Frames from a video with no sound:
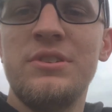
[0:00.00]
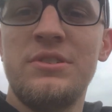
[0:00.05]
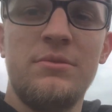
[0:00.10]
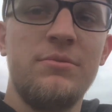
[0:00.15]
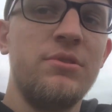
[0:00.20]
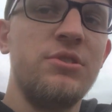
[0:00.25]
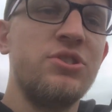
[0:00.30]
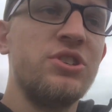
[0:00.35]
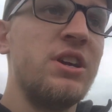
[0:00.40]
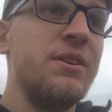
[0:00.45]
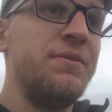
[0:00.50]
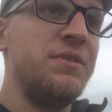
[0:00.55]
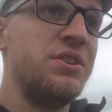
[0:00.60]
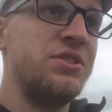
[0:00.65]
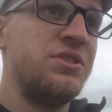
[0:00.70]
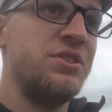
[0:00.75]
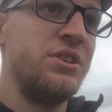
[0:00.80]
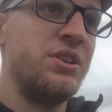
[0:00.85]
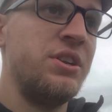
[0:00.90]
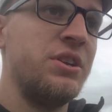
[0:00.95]
so we're gonna try to fish
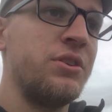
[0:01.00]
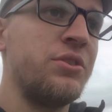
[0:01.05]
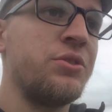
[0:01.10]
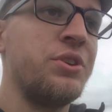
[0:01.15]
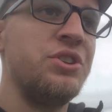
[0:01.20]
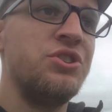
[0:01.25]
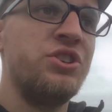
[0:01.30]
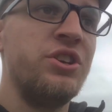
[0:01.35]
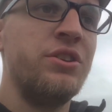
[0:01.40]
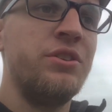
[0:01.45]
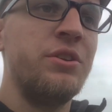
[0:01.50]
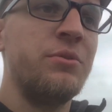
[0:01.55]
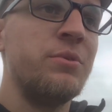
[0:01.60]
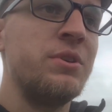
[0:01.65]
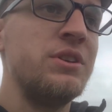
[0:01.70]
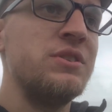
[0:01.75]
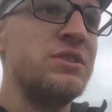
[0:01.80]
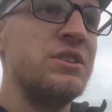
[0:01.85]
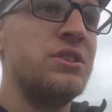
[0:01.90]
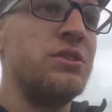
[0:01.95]
the creek channel that
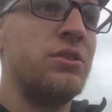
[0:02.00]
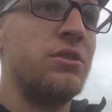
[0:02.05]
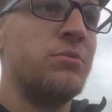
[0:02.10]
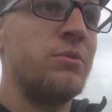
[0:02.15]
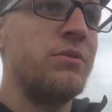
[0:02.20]
runs into the